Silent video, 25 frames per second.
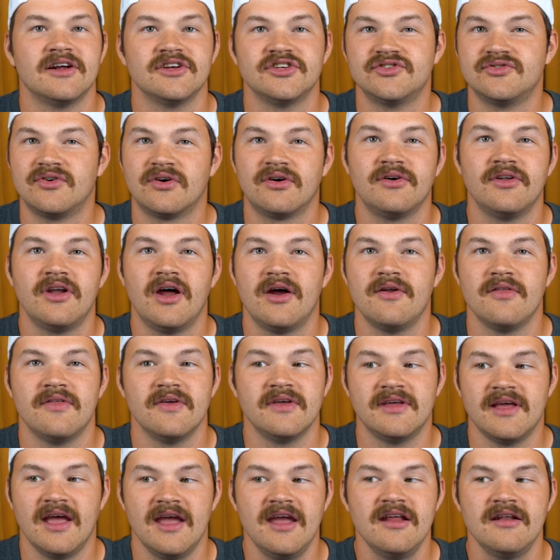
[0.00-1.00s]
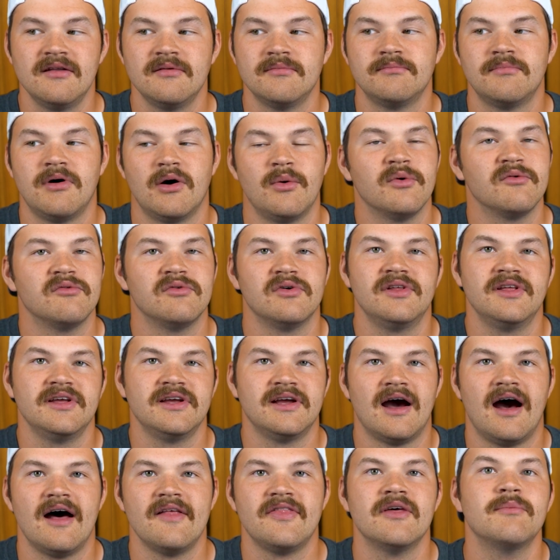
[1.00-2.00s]
of struggled out of the gate. But what really
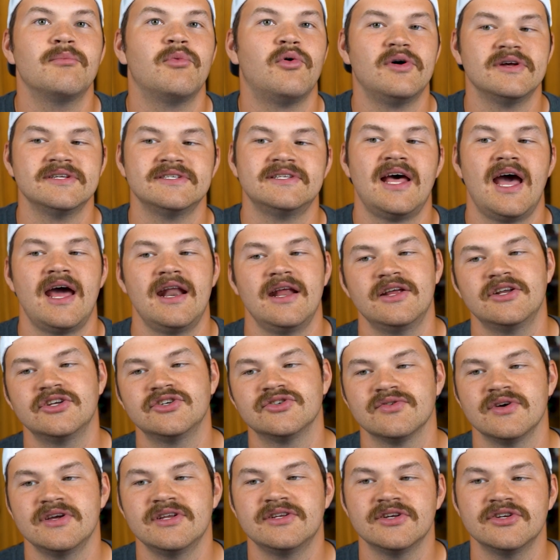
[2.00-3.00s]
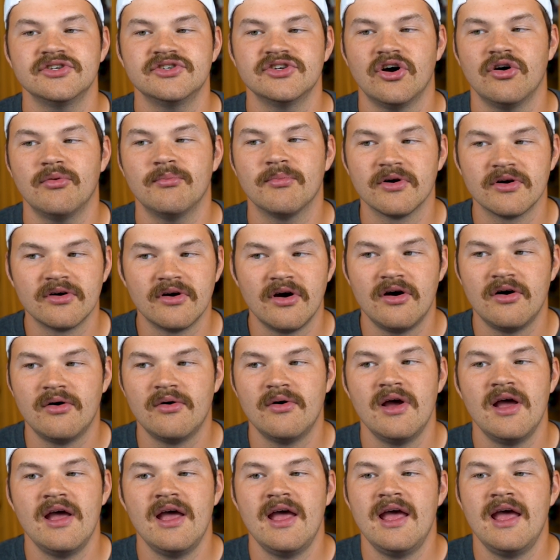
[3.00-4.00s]
got them was that injury to Joe
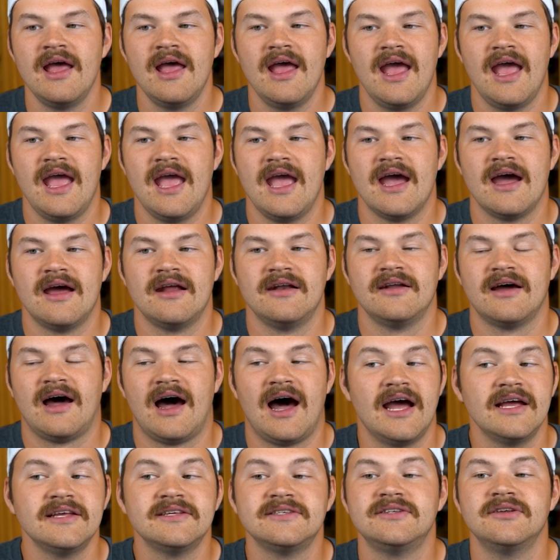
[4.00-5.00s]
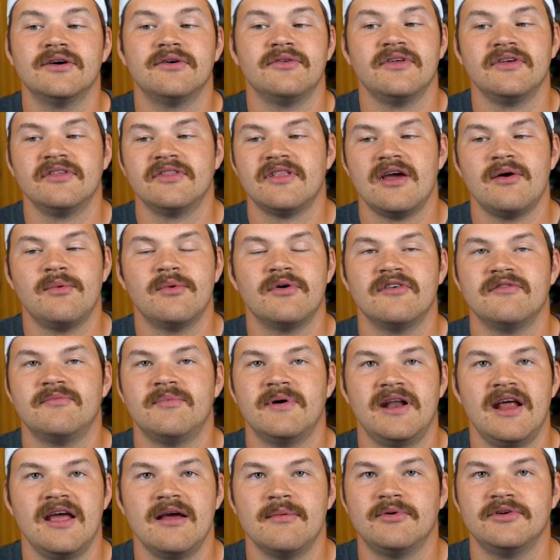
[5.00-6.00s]
Burrow. And I still think they would have
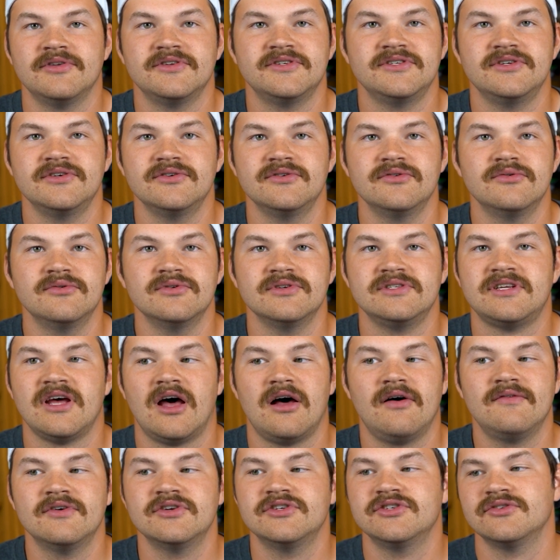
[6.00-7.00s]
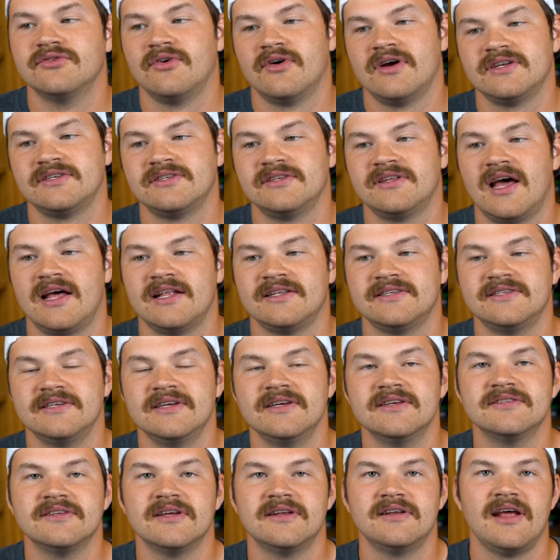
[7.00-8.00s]
been able to salvage the rest of that
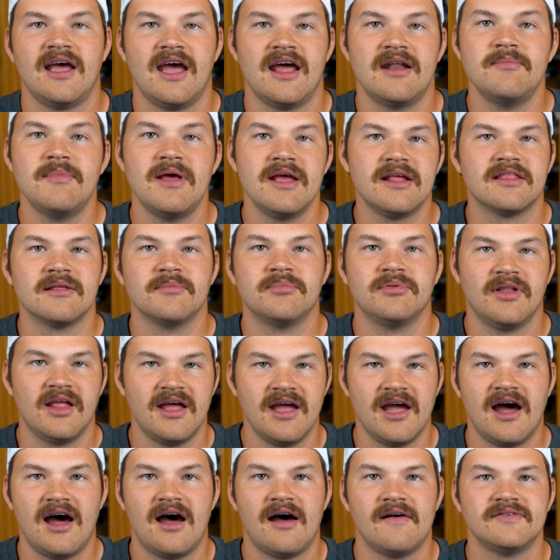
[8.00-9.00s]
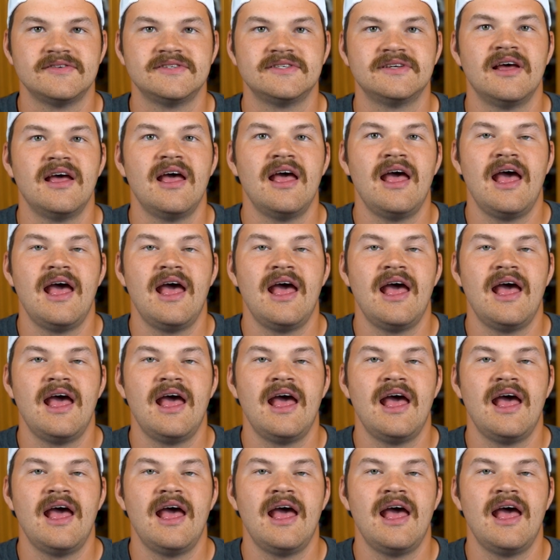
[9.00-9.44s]
season and make the playoffs